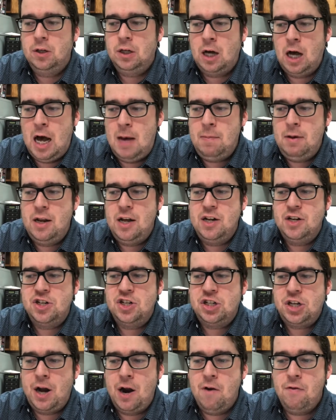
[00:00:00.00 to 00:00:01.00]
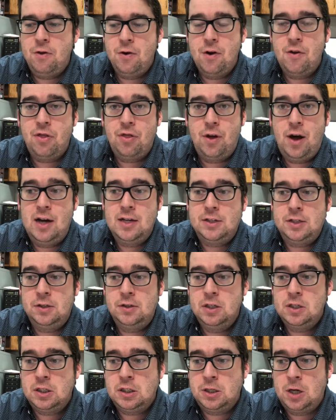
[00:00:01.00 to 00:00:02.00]
comment, and share their thoughts on
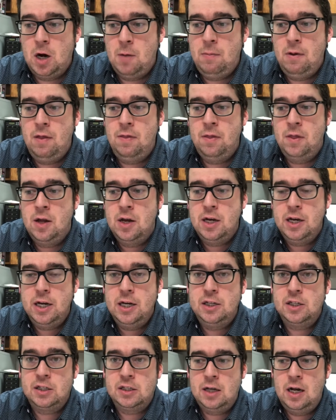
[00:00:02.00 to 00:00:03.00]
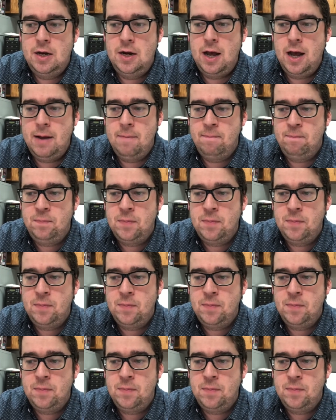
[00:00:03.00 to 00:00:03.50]
the sermon each Sunday.